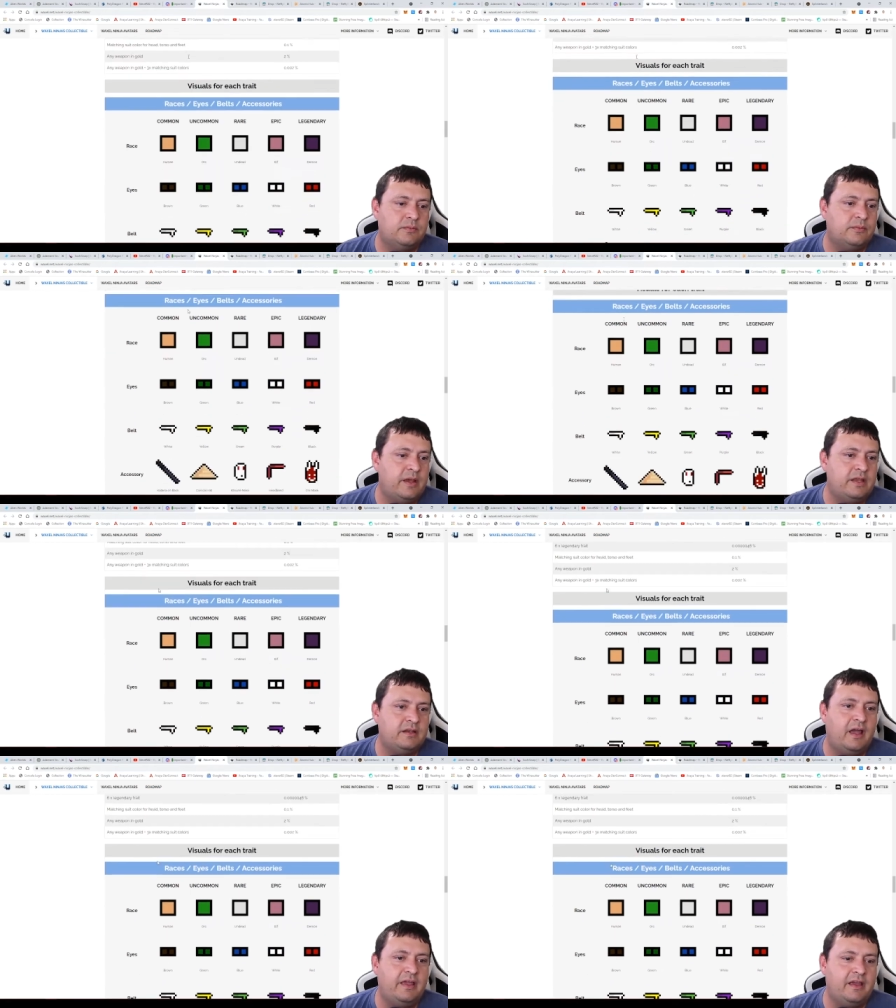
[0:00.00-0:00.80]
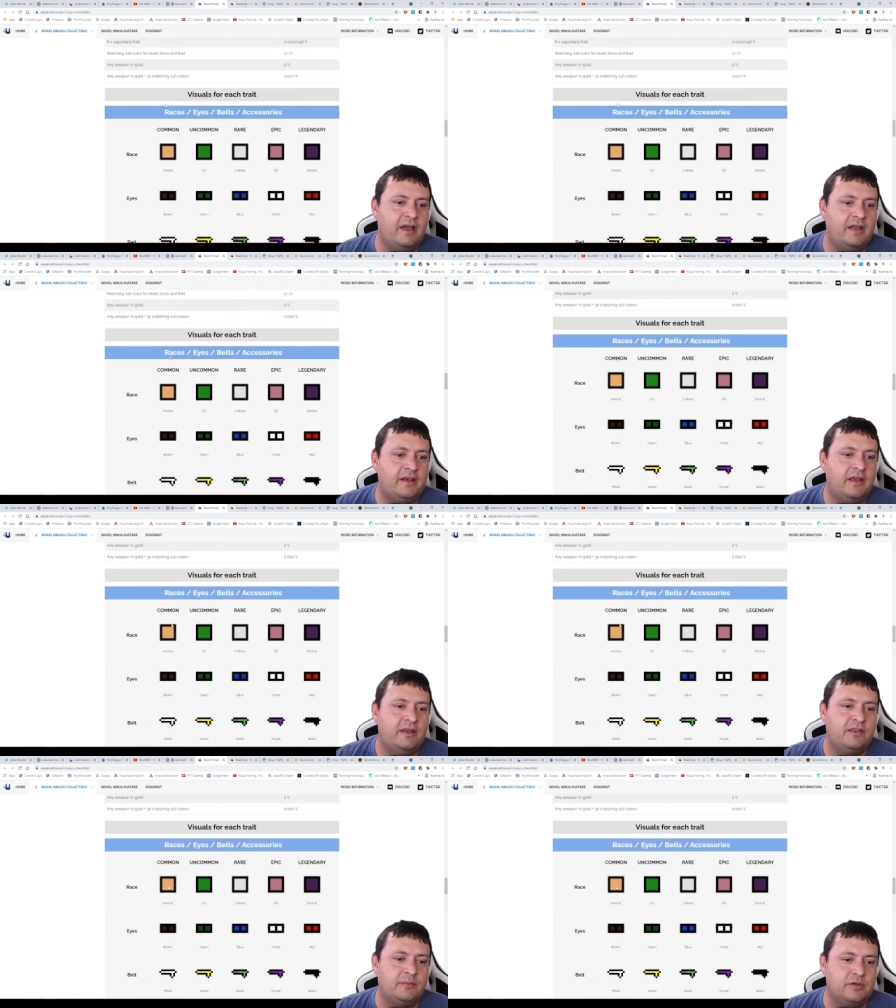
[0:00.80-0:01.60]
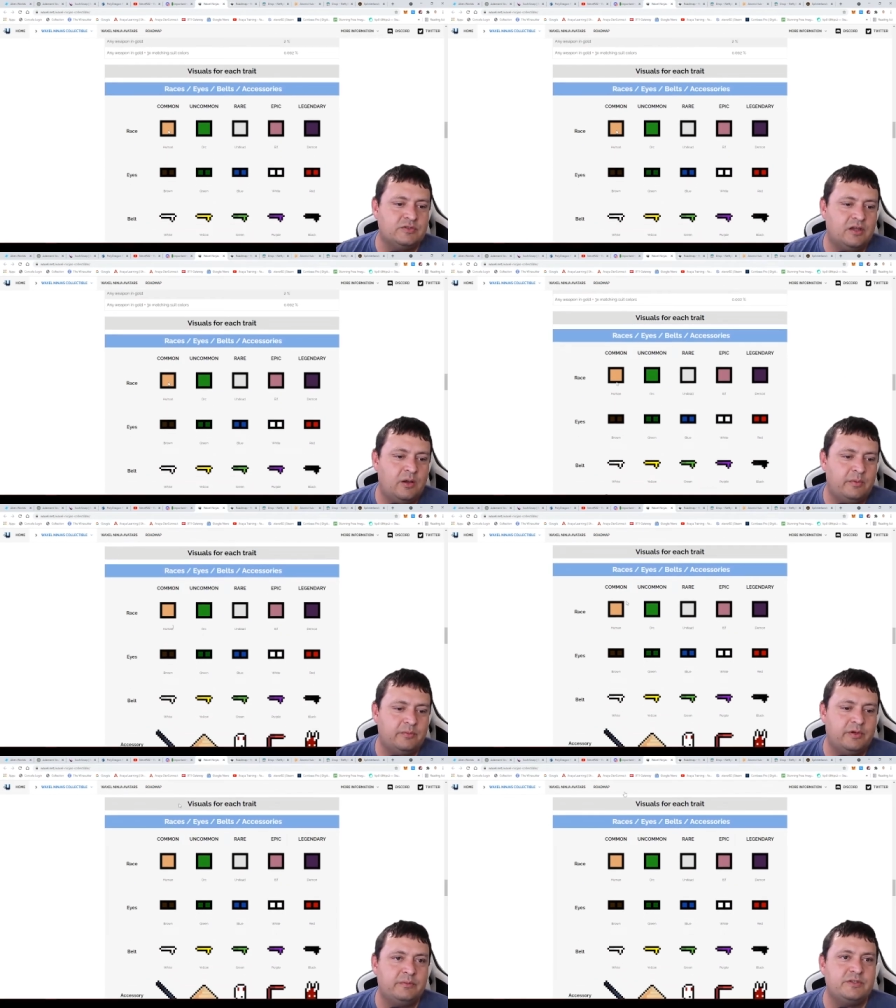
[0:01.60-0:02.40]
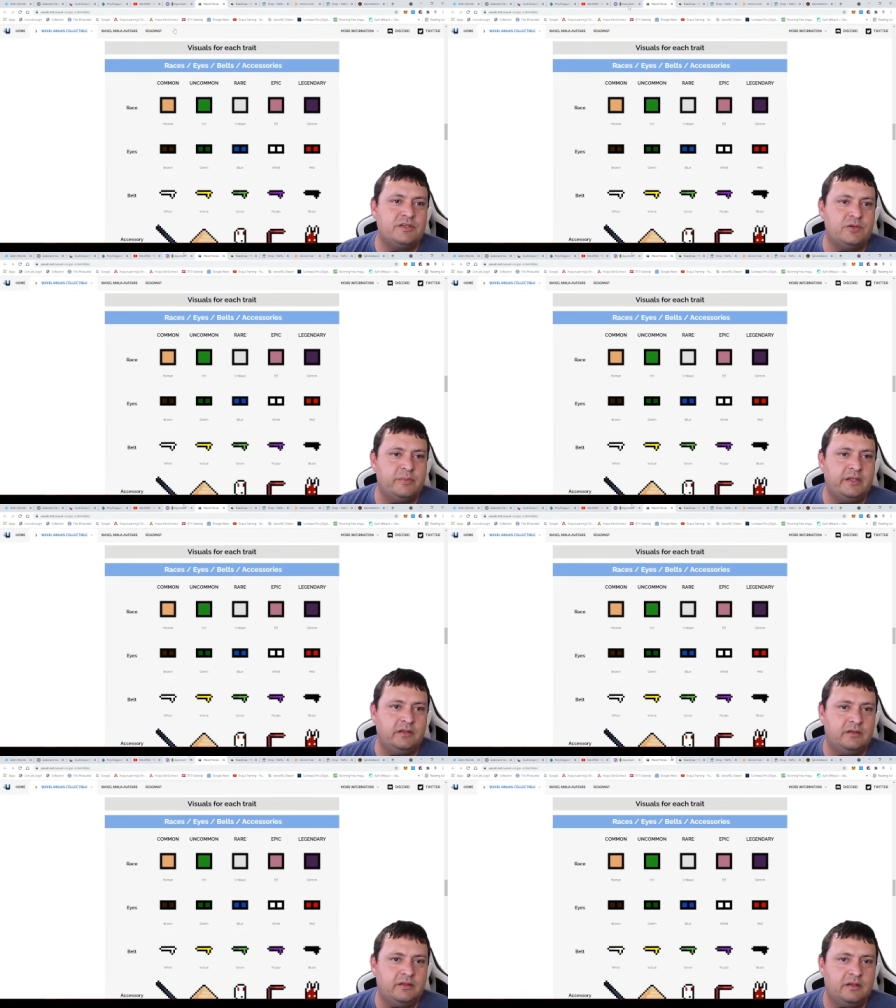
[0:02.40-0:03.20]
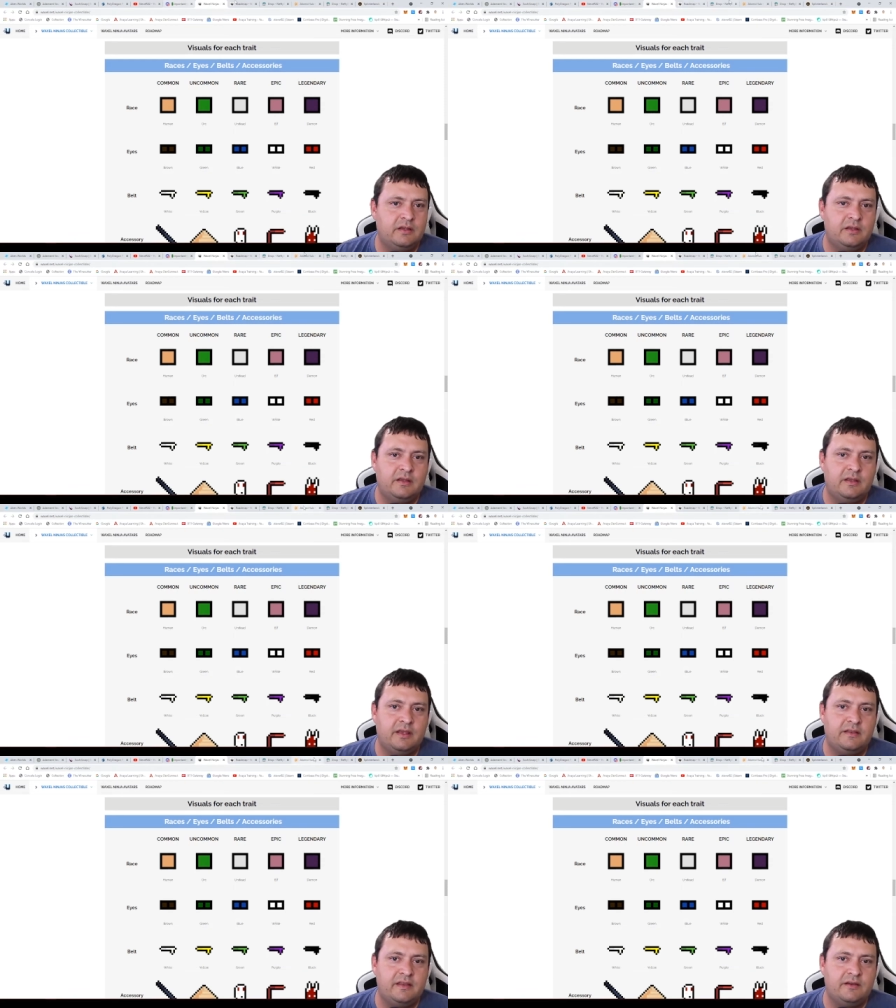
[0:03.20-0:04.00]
rate, I got the most common one was human. And then